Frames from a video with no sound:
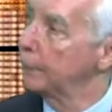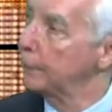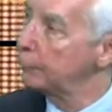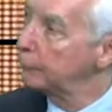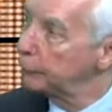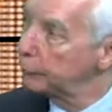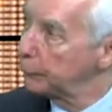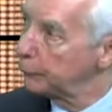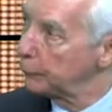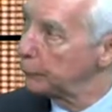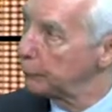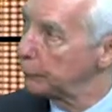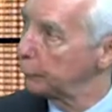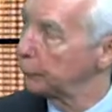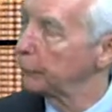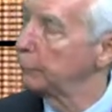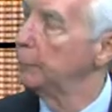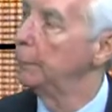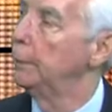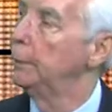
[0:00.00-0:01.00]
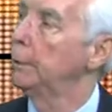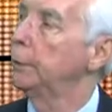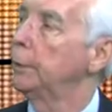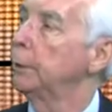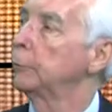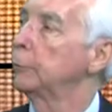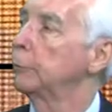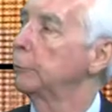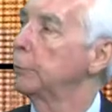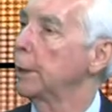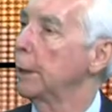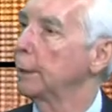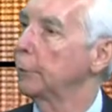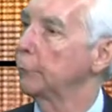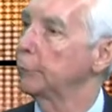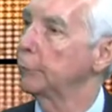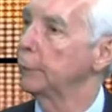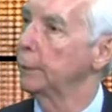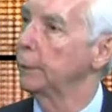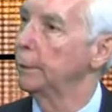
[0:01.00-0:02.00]
influence
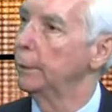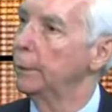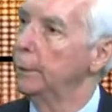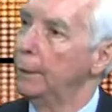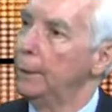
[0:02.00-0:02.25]
internationally.